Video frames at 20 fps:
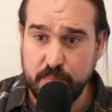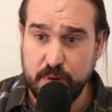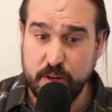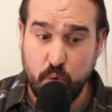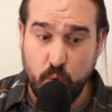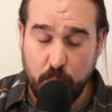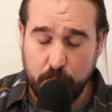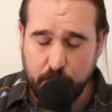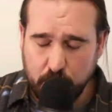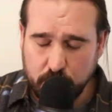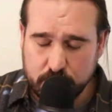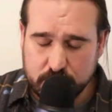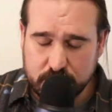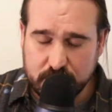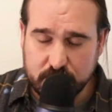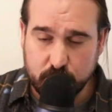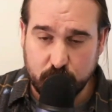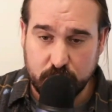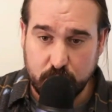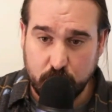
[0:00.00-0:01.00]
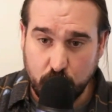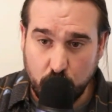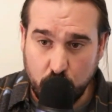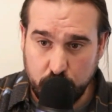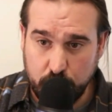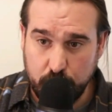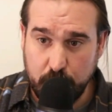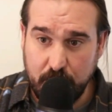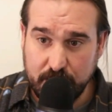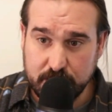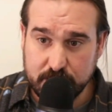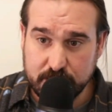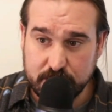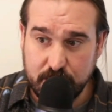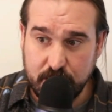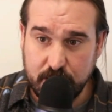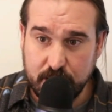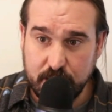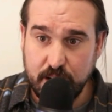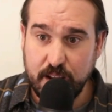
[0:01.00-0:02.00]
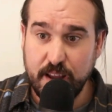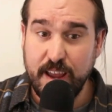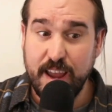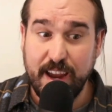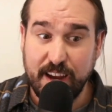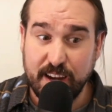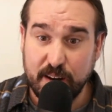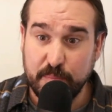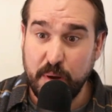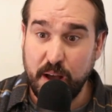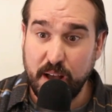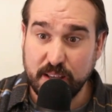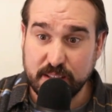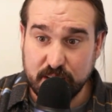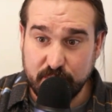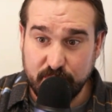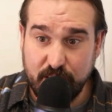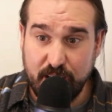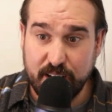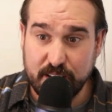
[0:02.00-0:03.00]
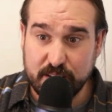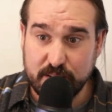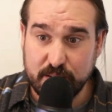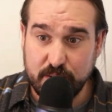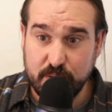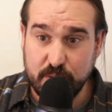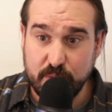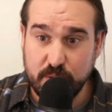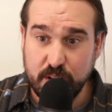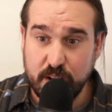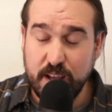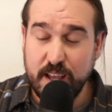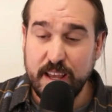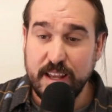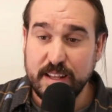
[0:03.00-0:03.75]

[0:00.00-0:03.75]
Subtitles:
but you approach things with a growth mindset and a positive attitude,